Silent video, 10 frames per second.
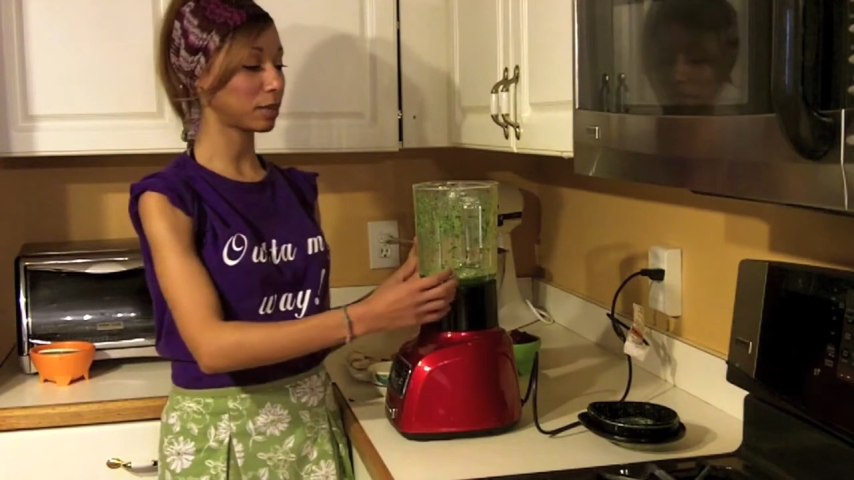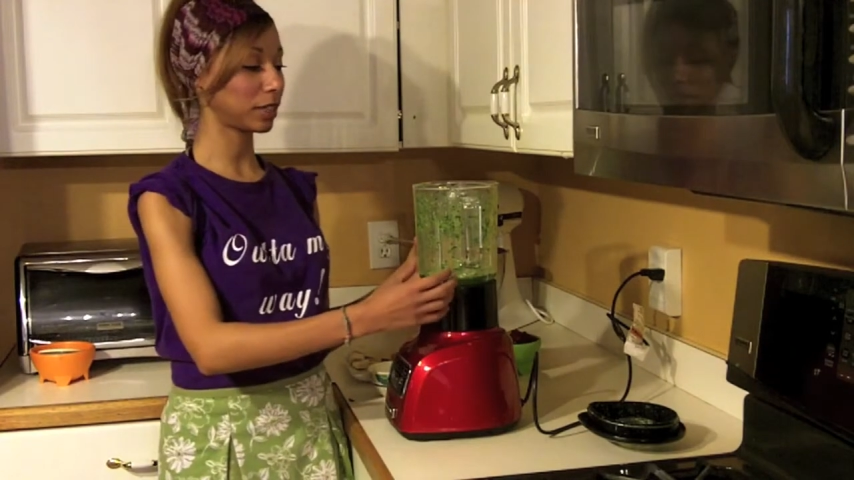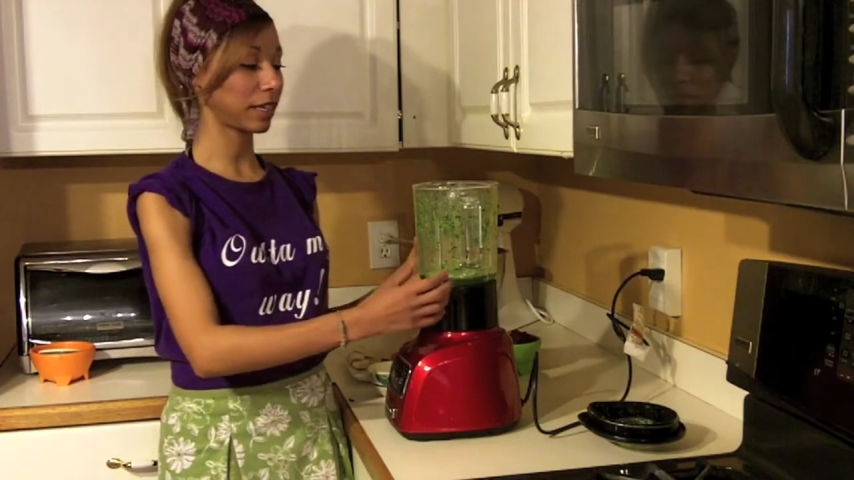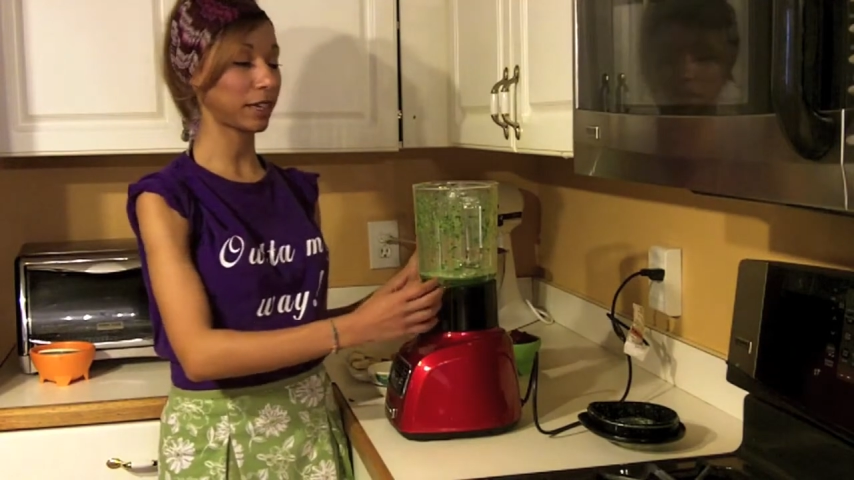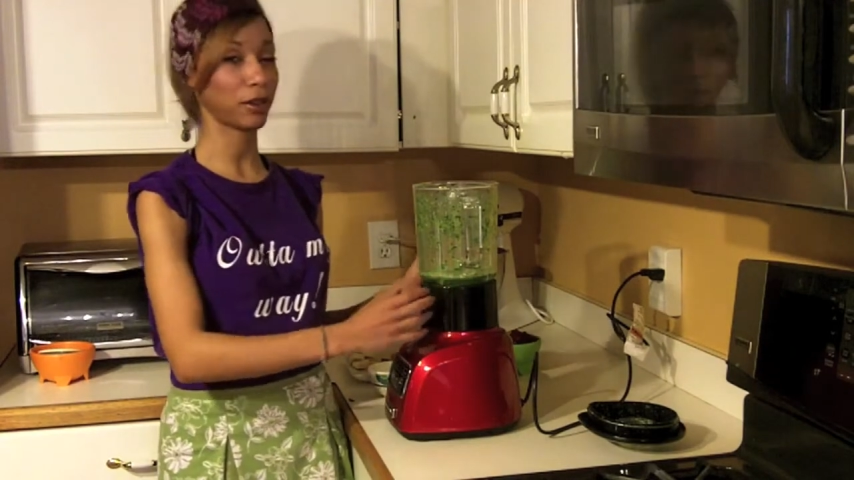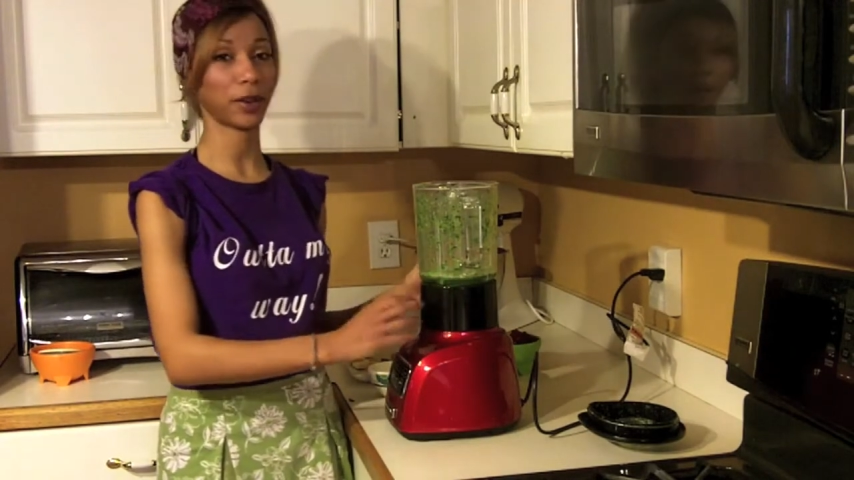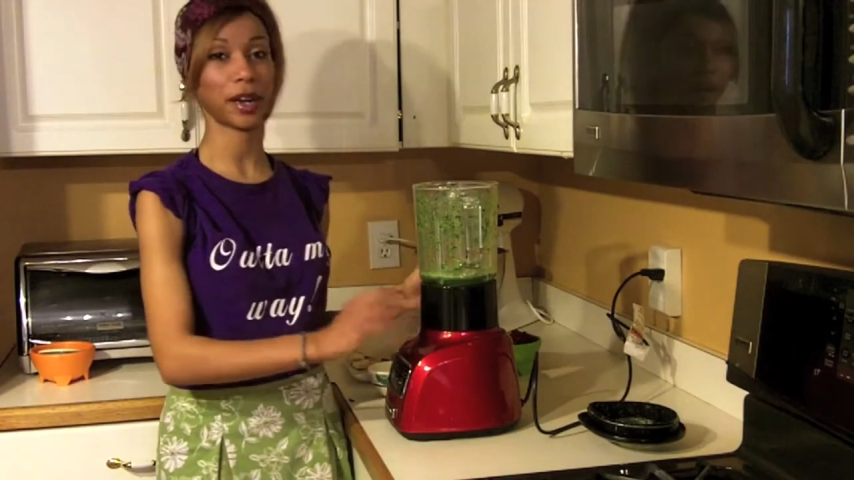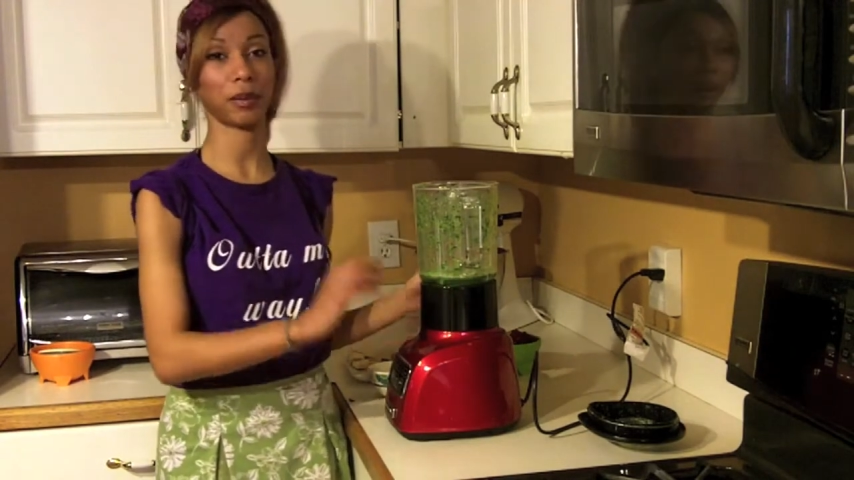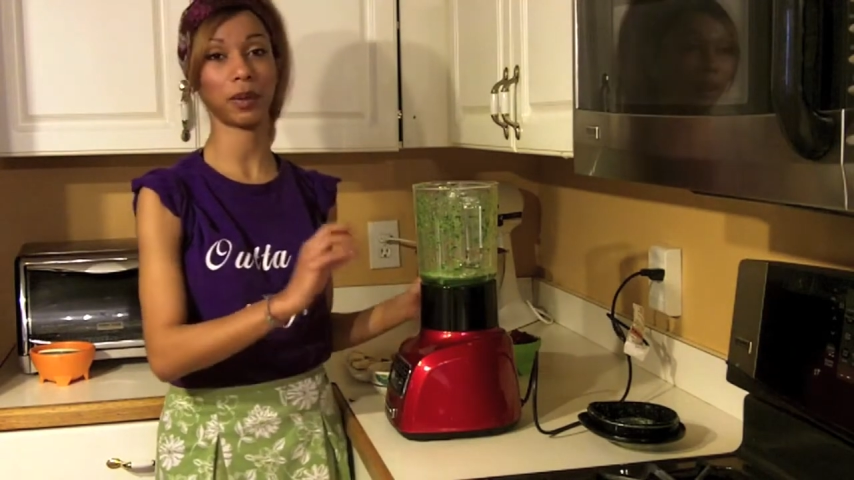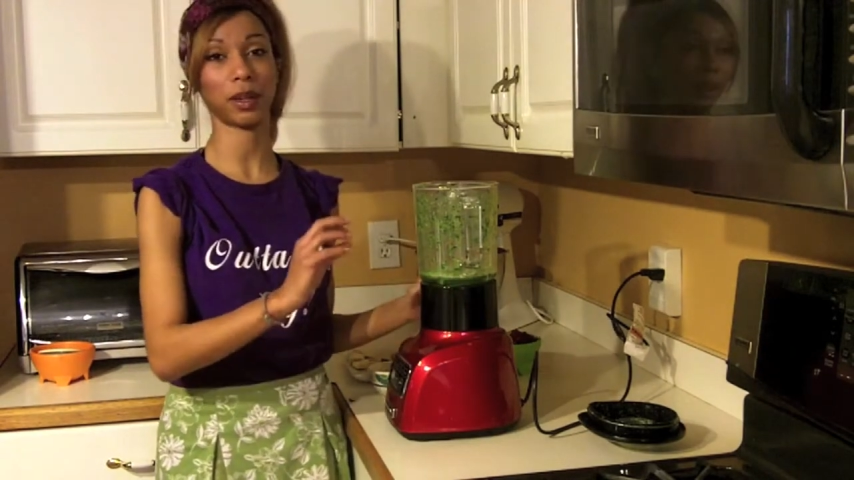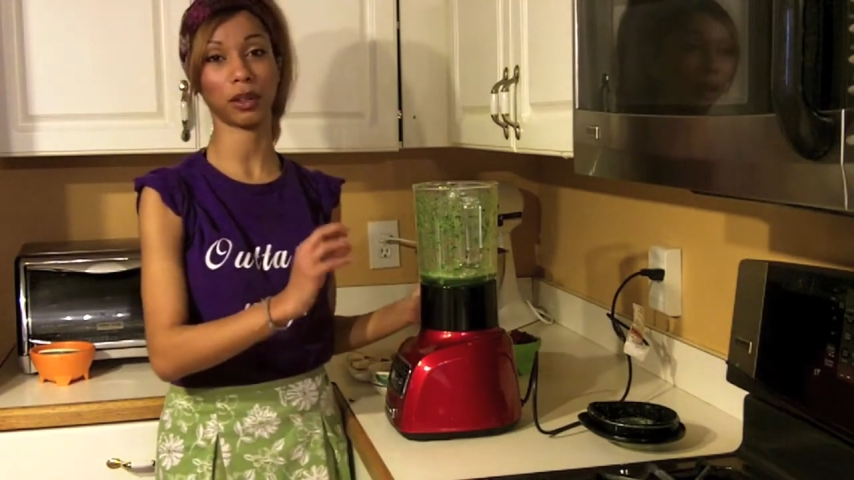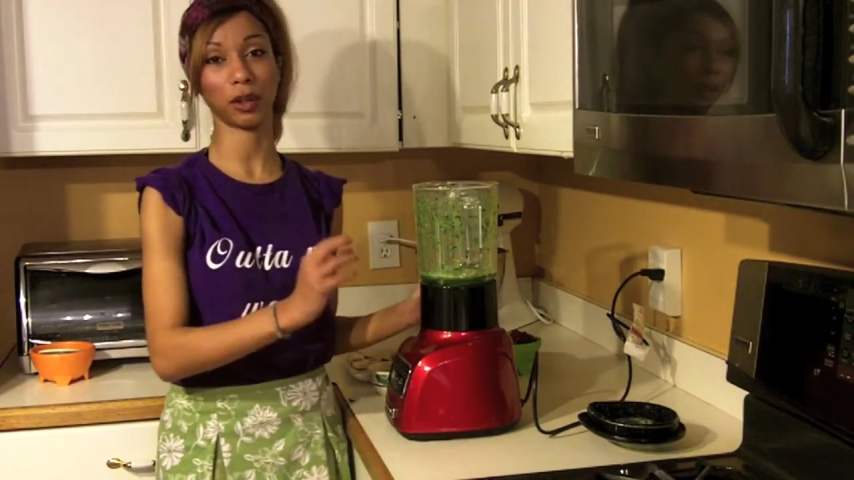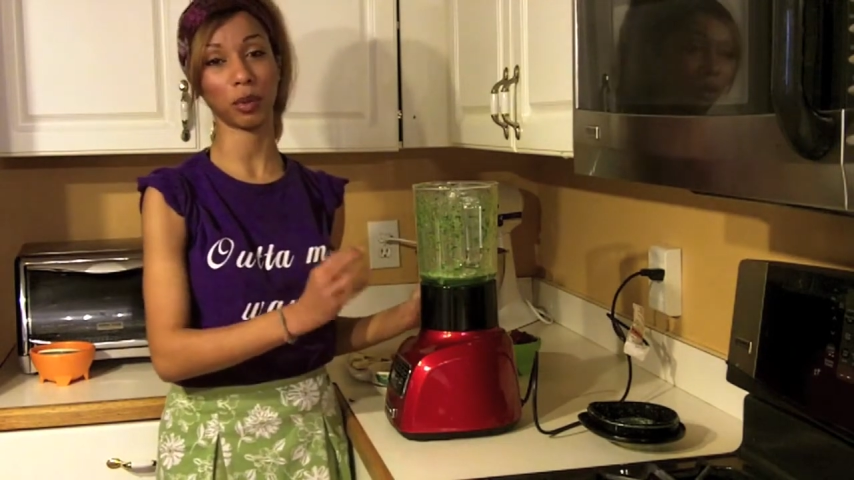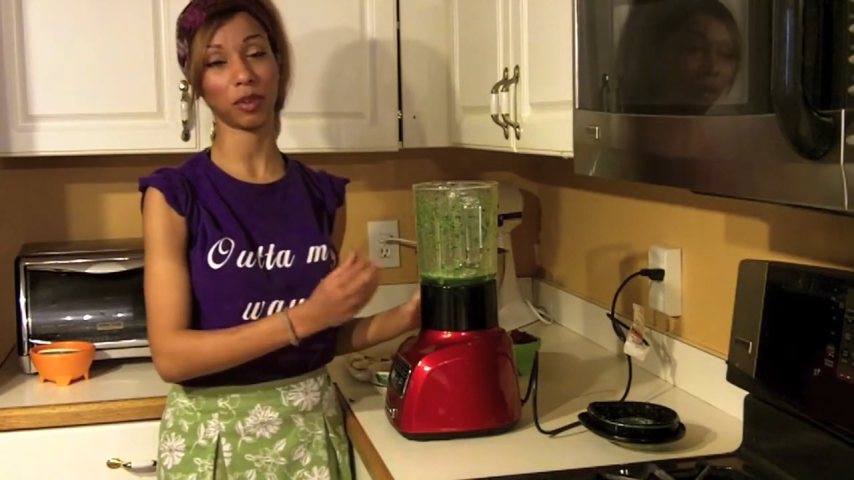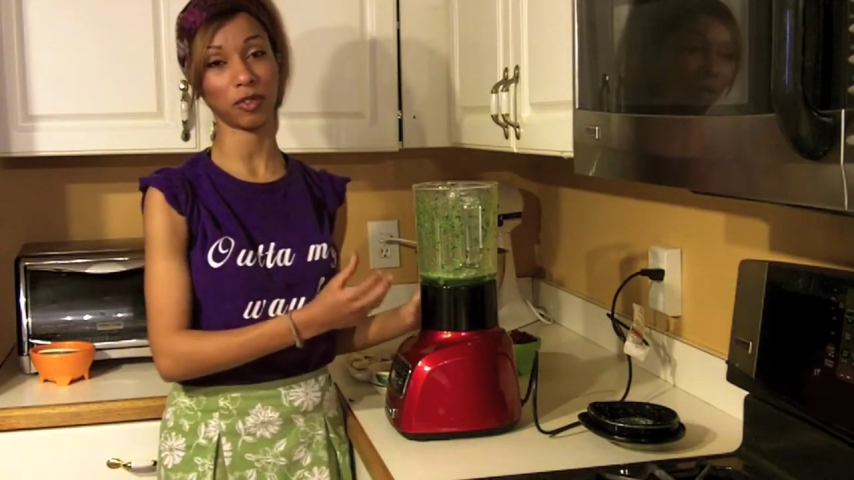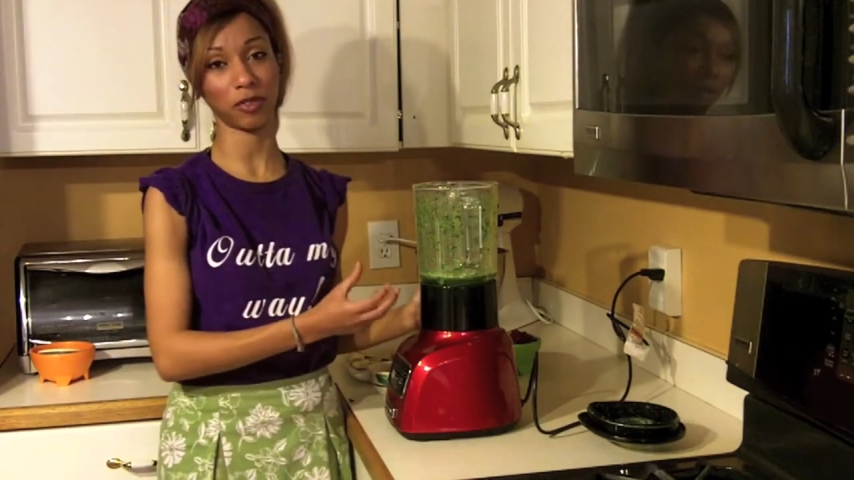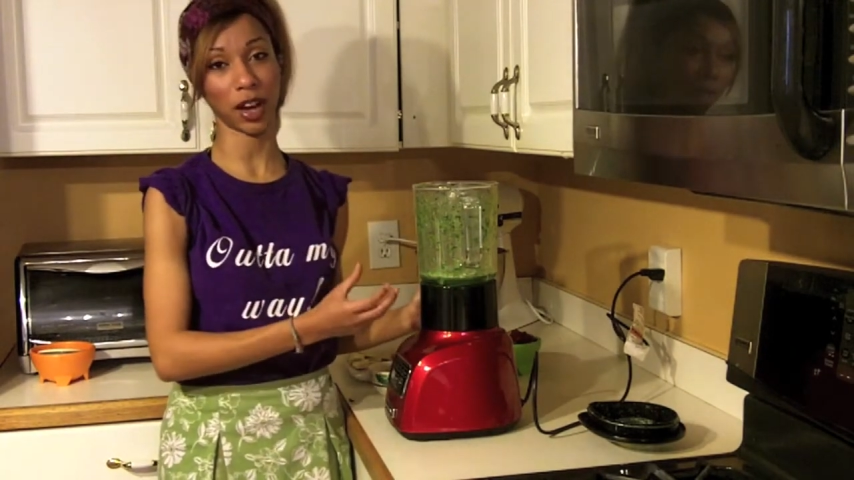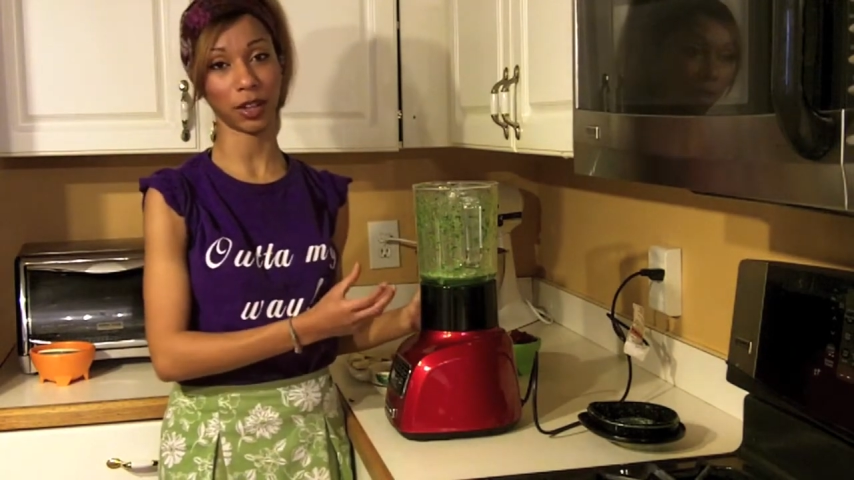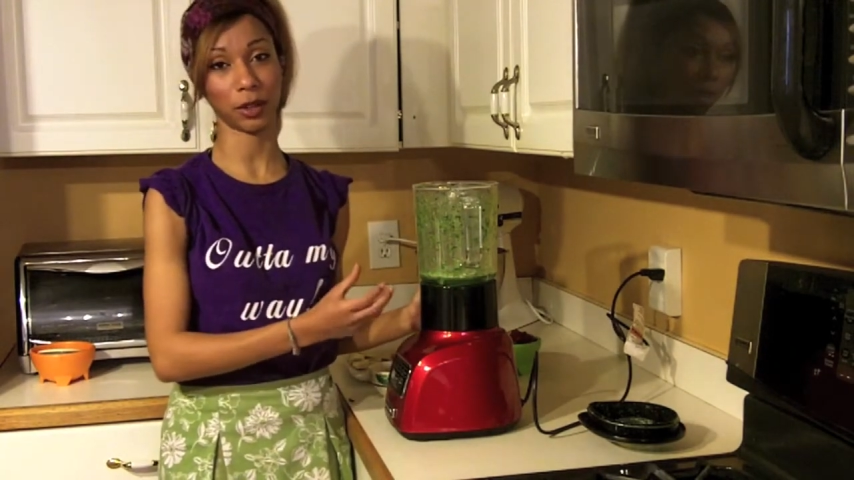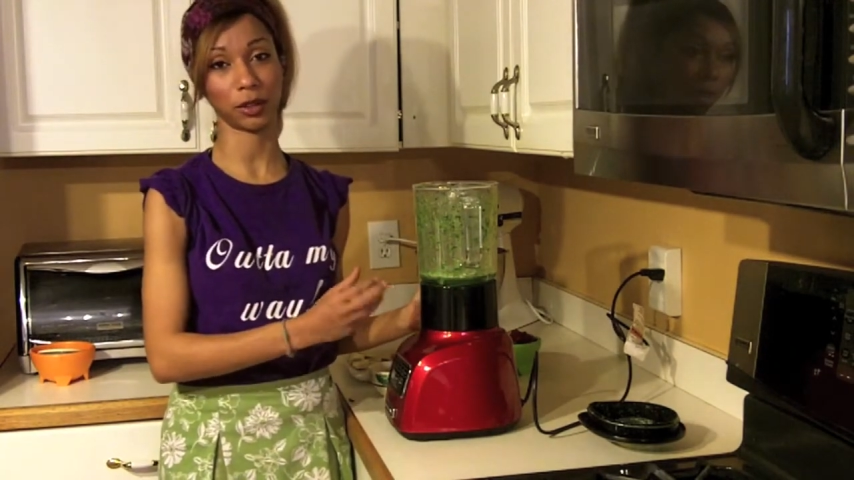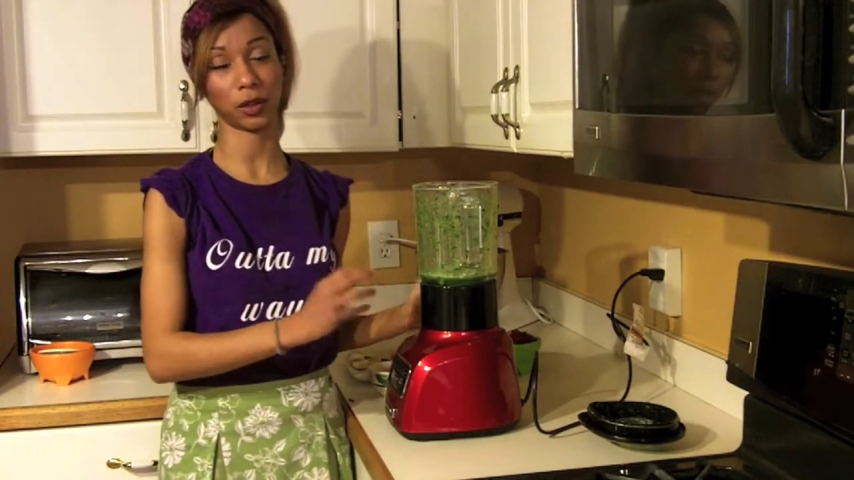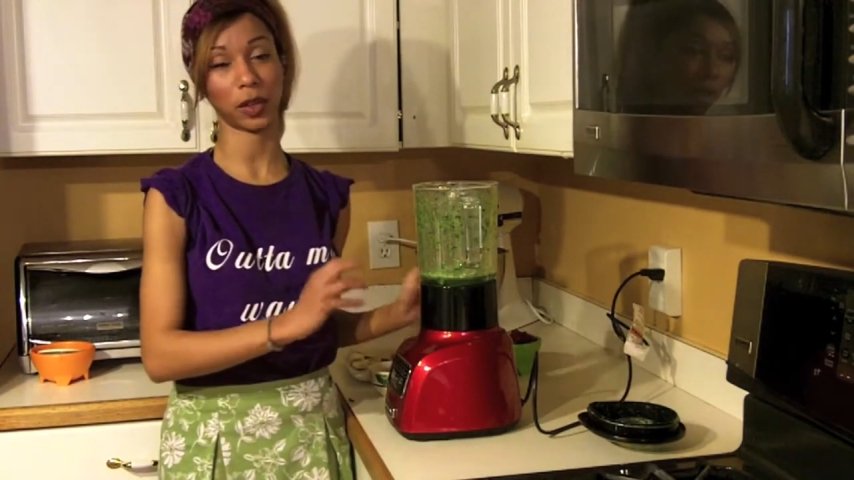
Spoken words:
together and be a little bit finer so